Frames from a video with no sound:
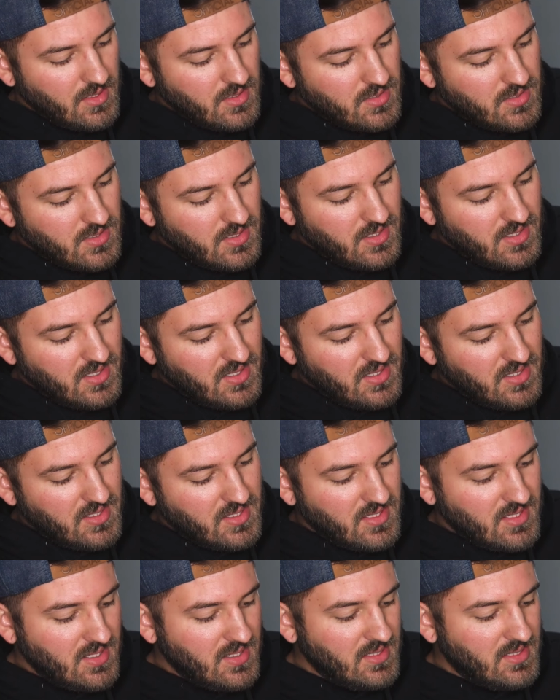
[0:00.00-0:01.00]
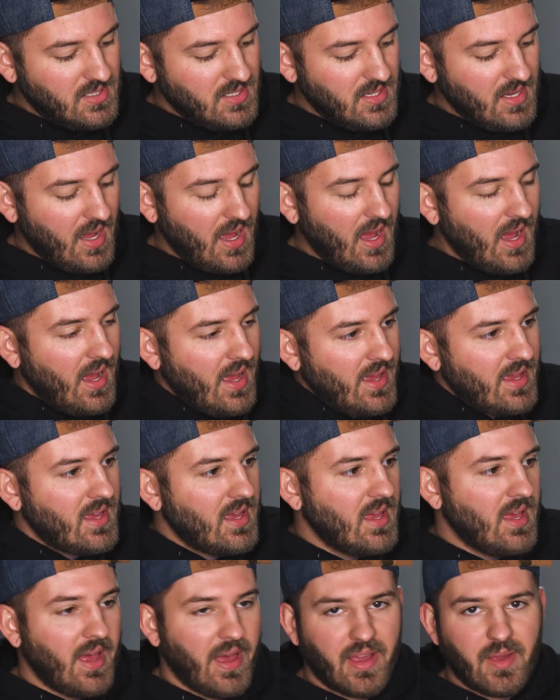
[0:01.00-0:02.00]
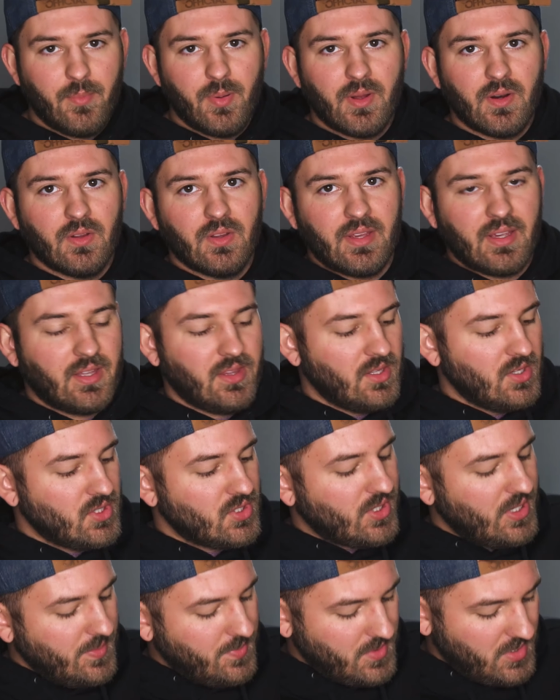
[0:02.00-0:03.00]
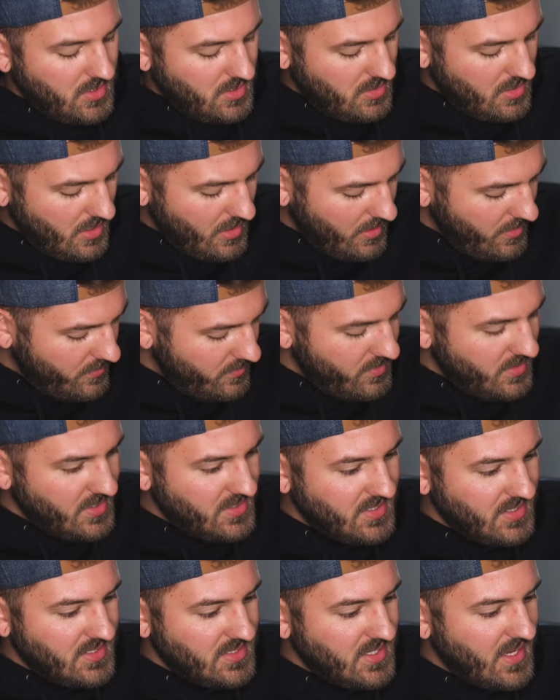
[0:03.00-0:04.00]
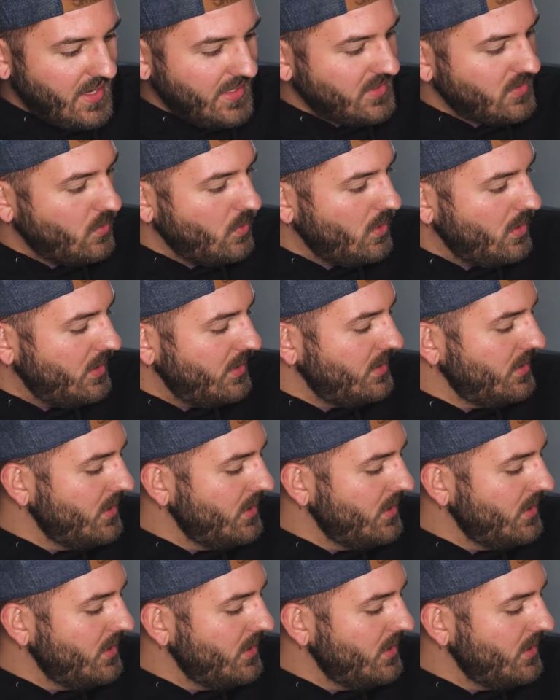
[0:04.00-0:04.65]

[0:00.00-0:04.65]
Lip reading: Z-E-C-T-I. I can put a link in the description of this exact one.